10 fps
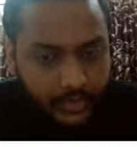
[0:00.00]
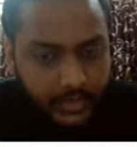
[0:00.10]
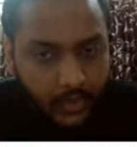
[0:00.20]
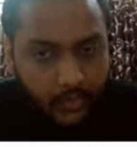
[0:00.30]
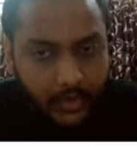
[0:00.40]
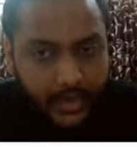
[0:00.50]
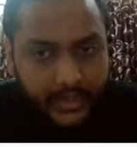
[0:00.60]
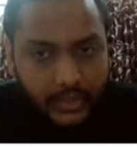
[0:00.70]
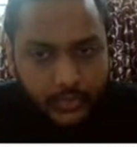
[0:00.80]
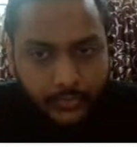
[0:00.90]
Cool. Now, I
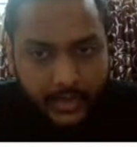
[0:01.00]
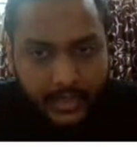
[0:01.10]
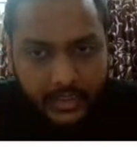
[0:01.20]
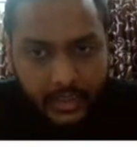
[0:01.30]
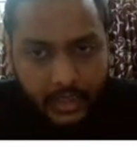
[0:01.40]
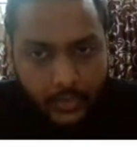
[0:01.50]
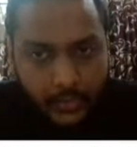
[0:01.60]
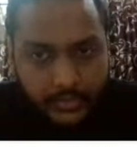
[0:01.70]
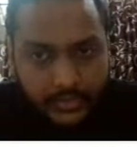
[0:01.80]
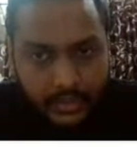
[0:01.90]
need to find
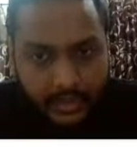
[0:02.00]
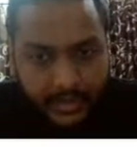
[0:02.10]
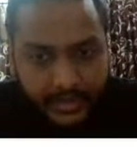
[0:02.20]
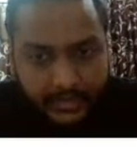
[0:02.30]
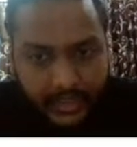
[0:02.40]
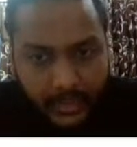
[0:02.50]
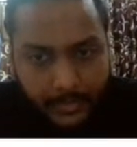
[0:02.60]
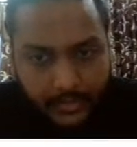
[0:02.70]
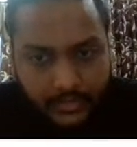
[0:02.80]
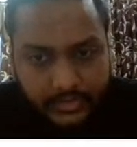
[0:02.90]
out the height
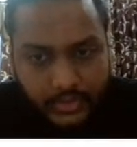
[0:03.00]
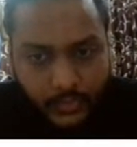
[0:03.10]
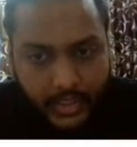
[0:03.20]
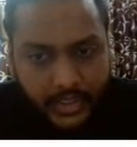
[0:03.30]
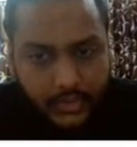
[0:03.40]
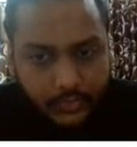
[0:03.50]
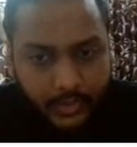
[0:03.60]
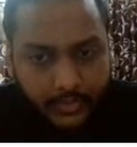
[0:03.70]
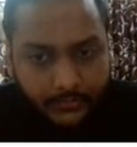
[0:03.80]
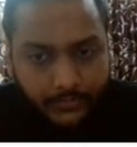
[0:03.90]
AB. This is what I need to
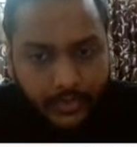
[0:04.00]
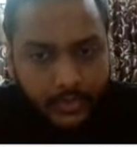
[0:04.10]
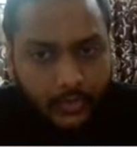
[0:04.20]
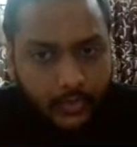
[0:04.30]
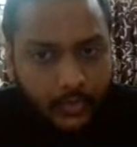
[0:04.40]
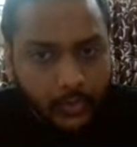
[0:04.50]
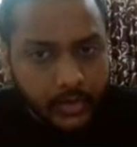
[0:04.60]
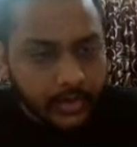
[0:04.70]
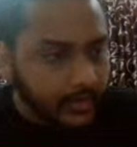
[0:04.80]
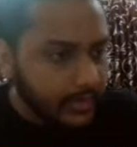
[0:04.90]
find.
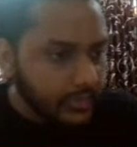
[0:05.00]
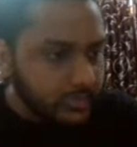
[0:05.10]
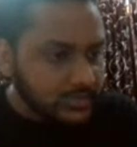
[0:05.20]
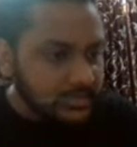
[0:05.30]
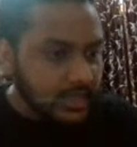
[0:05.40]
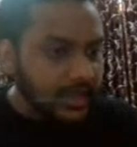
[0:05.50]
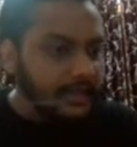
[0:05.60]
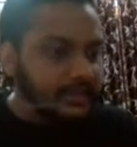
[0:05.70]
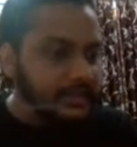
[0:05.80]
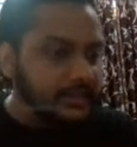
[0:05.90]
Cool. This
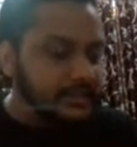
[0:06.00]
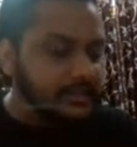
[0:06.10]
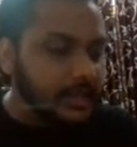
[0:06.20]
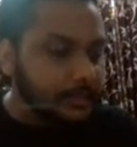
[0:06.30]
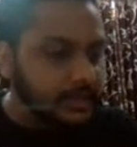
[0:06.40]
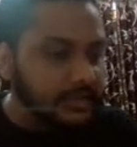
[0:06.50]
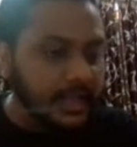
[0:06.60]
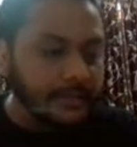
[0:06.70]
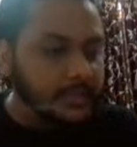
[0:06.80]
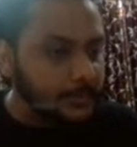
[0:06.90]
height is something
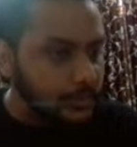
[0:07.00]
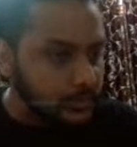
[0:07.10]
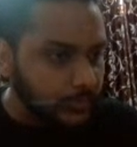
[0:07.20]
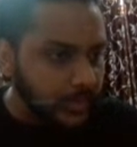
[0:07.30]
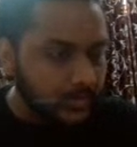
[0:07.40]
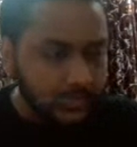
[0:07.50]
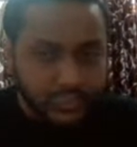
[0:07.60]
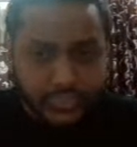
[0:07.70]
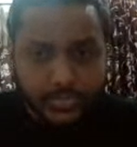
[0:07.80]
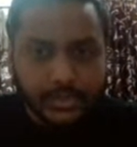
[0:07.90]
that I'm supposed to find out.
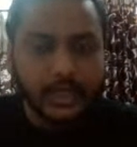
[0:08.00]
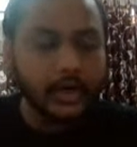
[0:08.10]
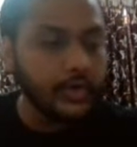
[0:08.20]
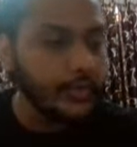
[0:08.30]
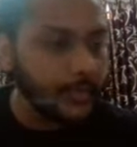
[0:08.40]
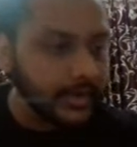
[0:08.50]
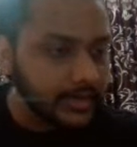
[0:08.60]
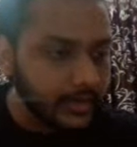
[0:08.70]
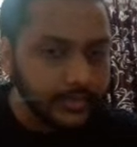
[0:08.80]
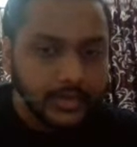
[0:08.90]
Let's do it. How do we
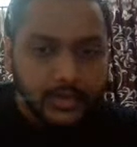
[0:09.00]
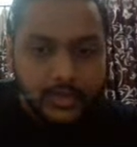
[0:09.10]
find it out?